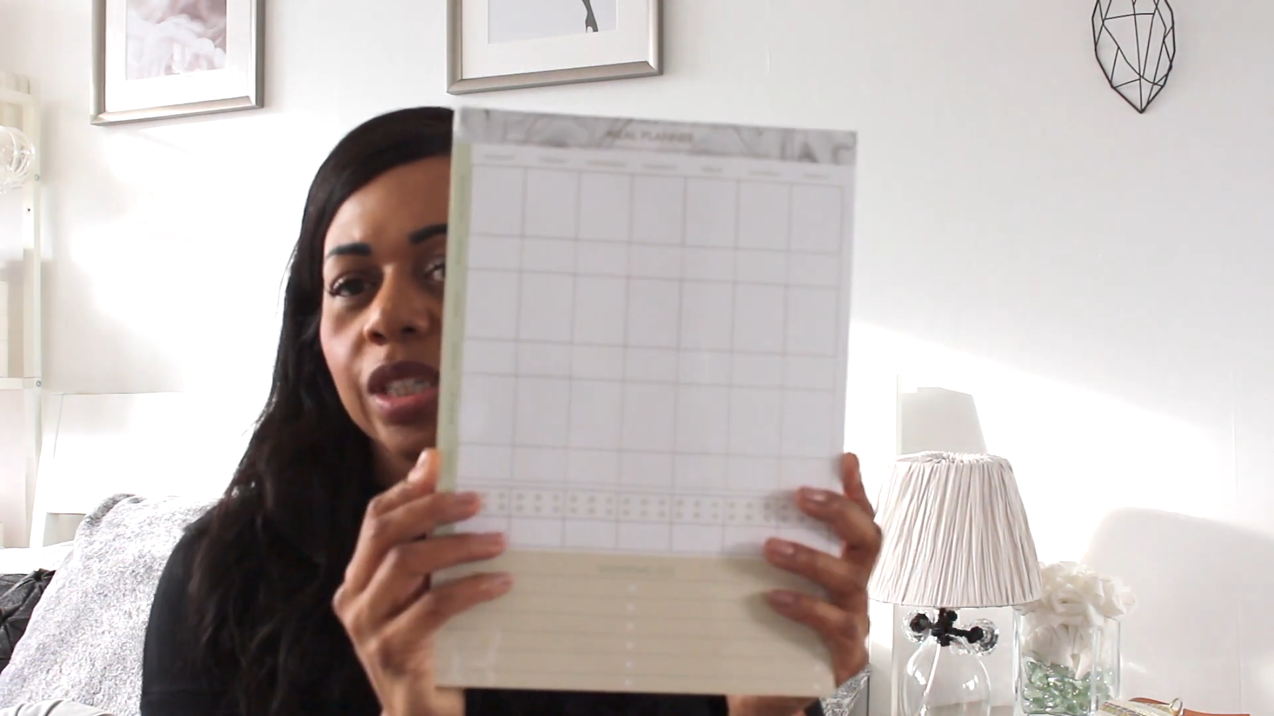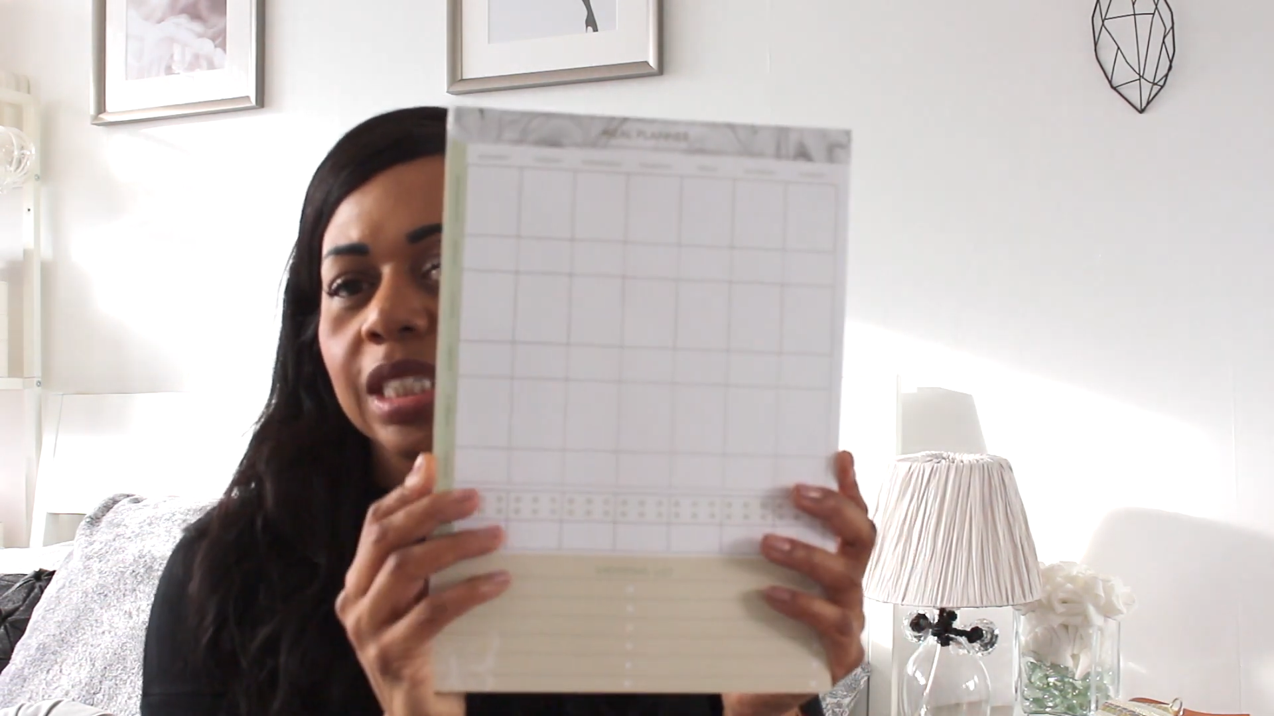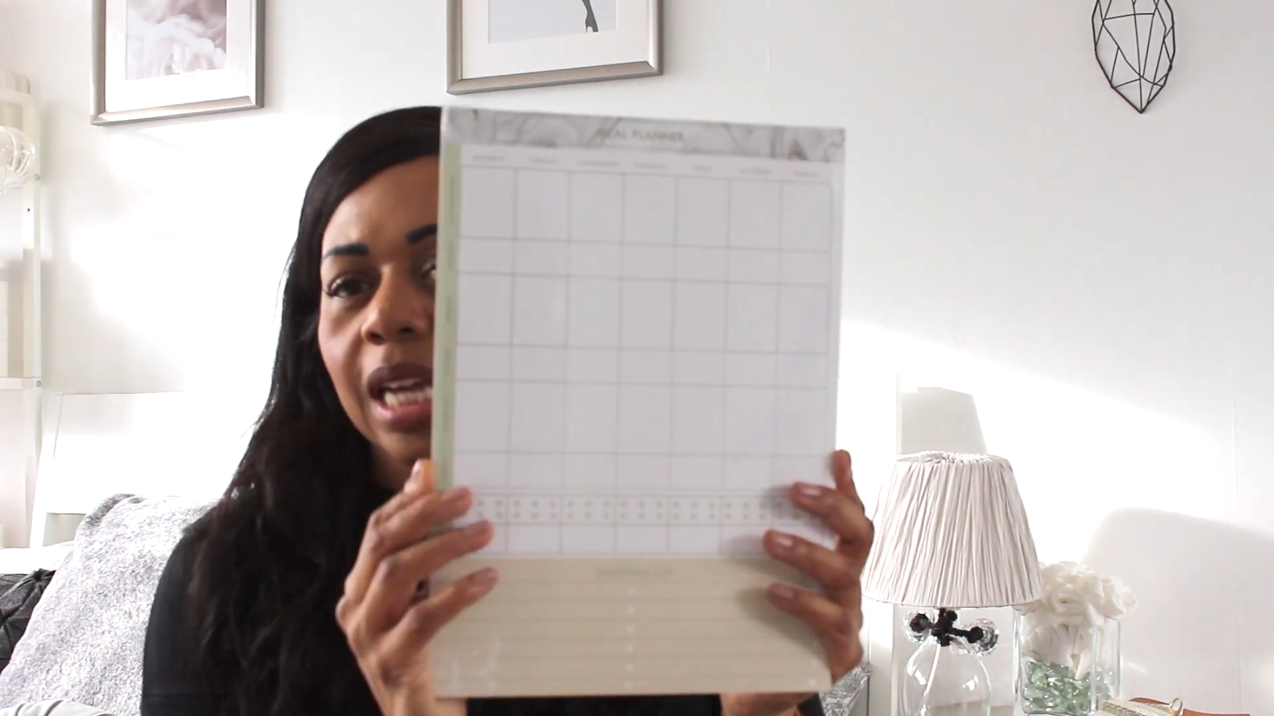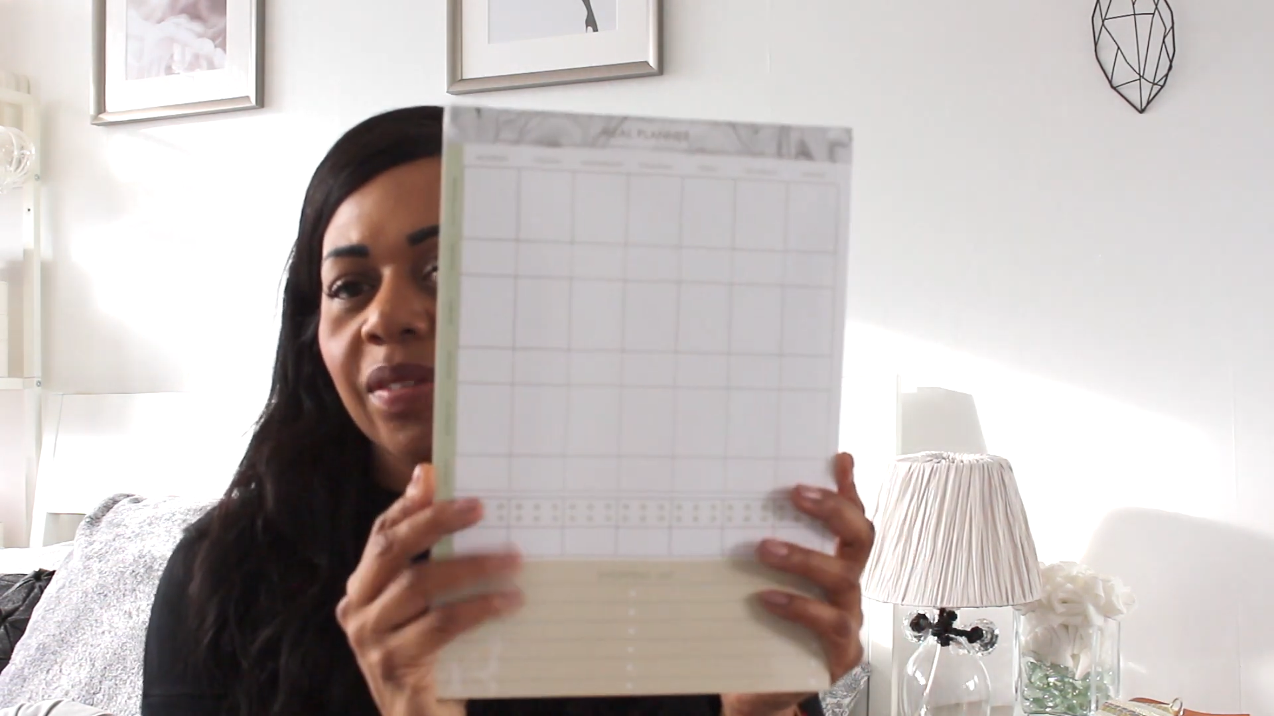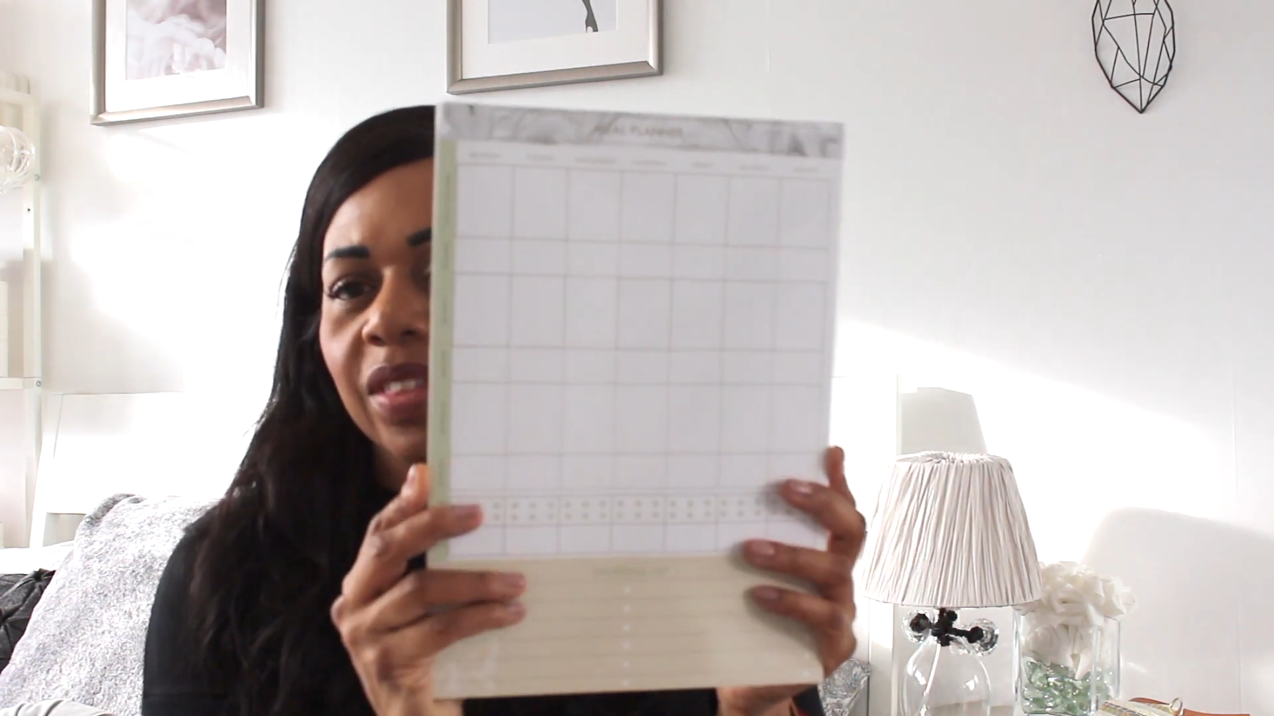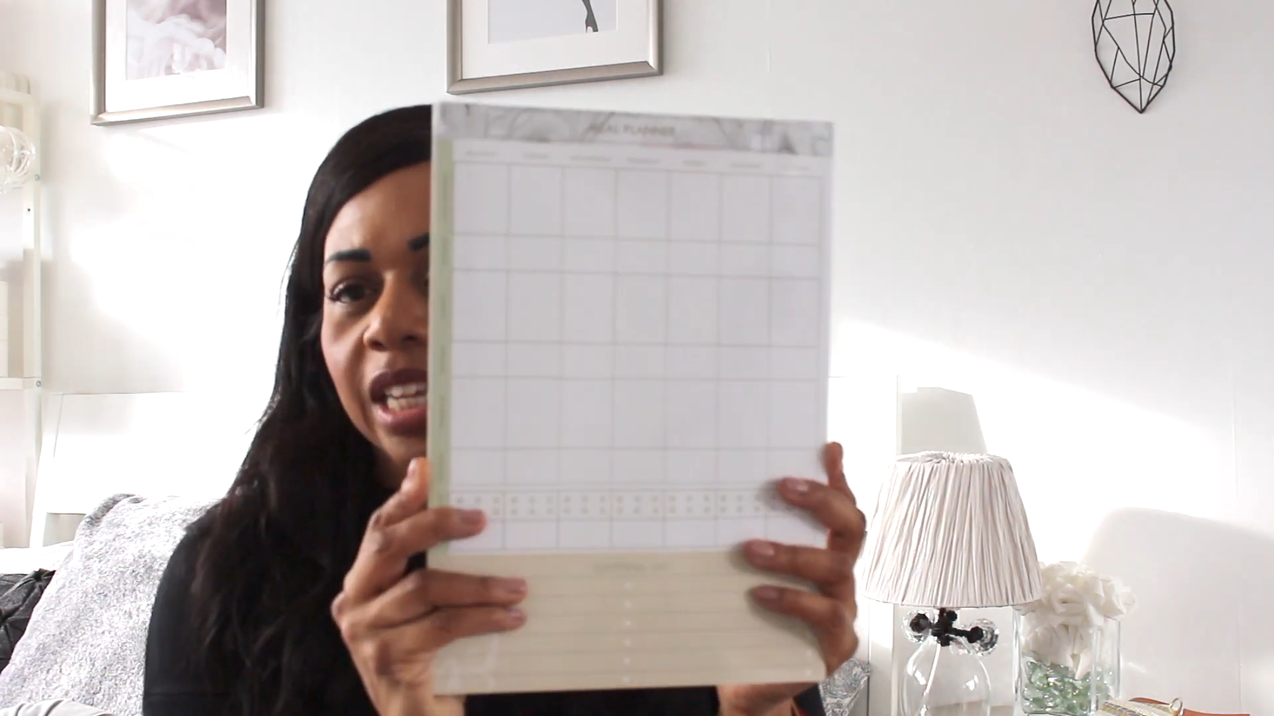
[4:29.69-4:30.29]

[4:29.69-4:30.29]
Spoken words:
thing to have in